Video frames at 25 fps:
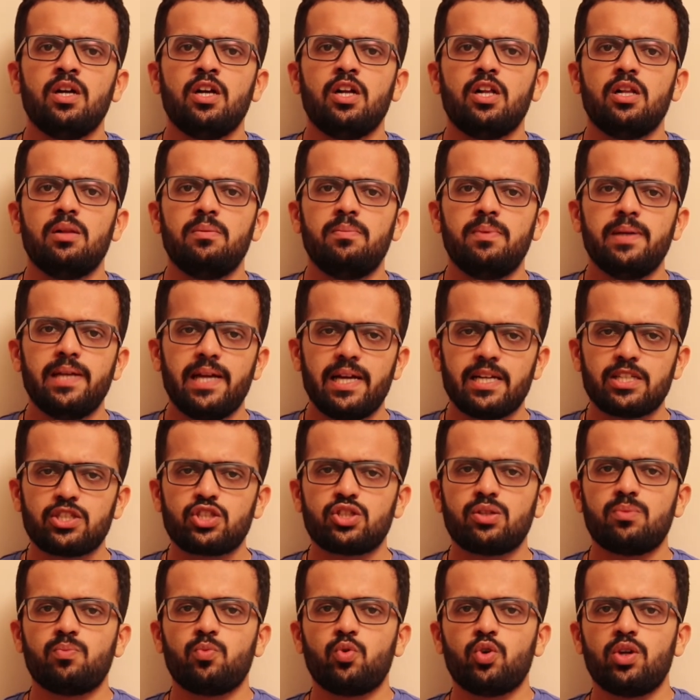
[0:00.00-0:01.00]
it will be
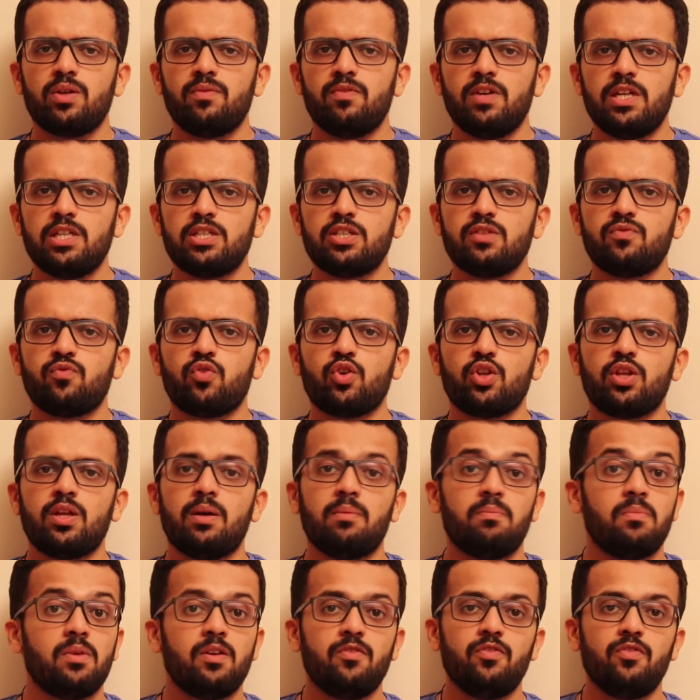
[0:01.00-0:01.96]
extra motivation for them.